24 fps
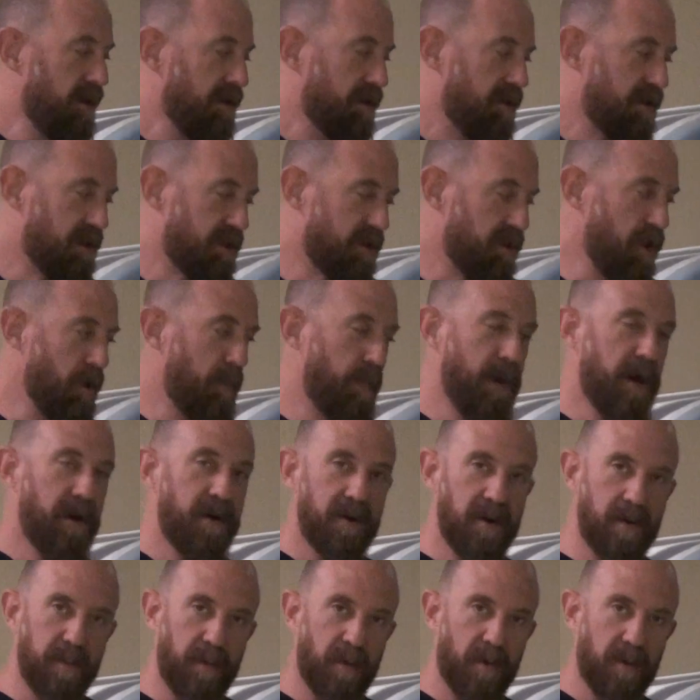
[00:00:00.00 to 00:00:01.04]

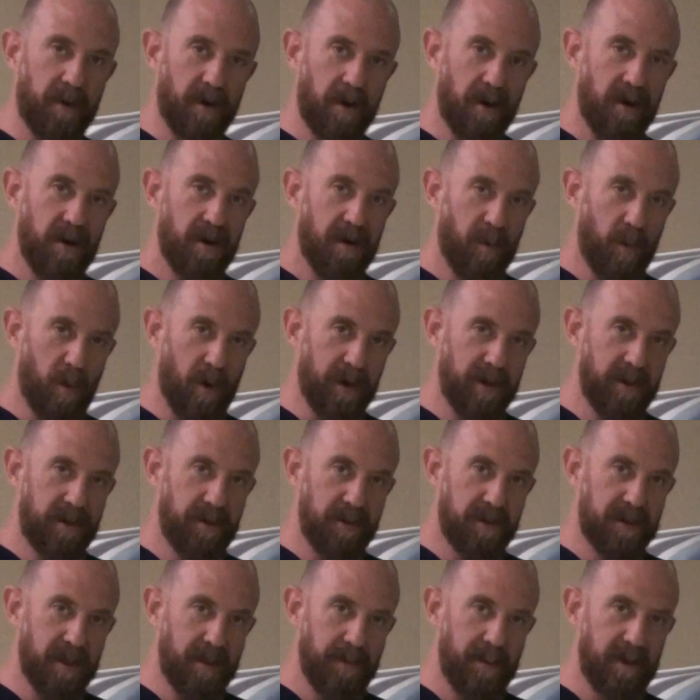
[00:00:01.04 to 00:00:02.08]
Superior border, 1 to
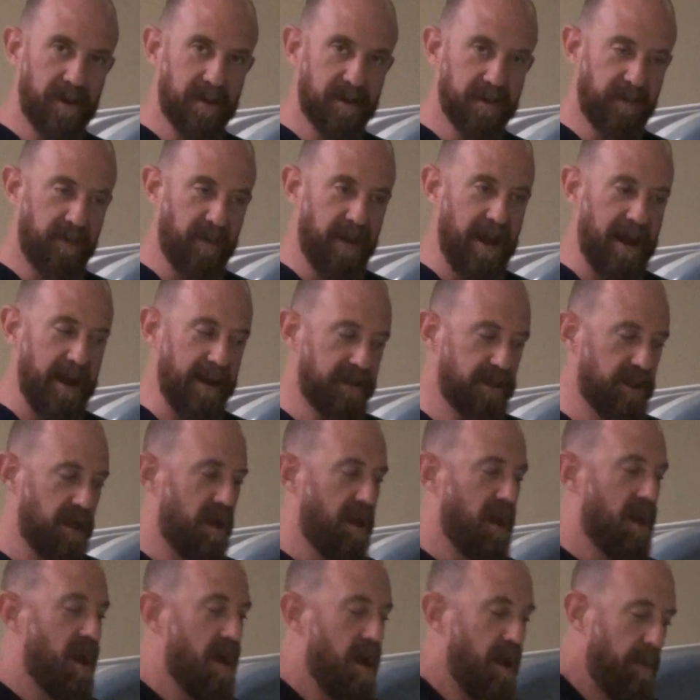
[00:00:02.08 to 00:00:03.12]
2 centimeters of flash.
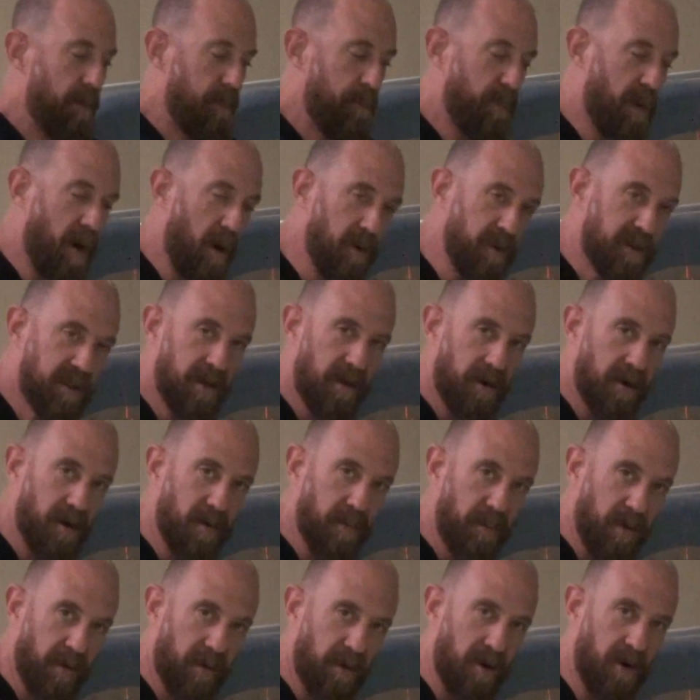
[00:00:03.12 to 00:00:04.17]
Posterior
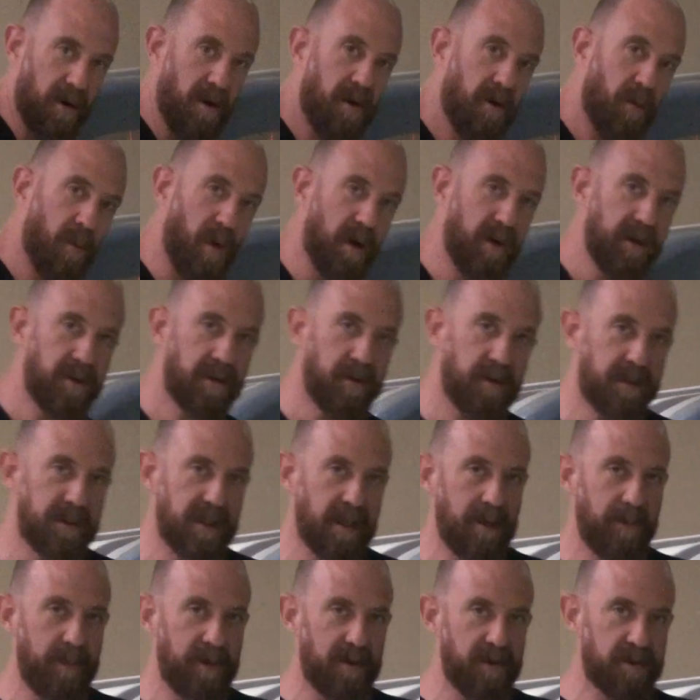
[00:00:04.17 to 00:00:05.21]
border, 1 to 2
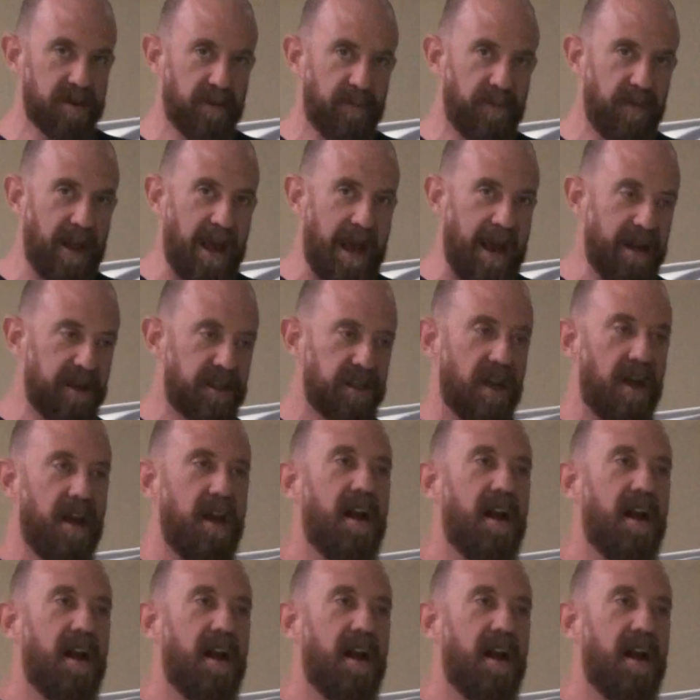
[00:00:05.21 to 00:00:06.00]
centimeters of flash.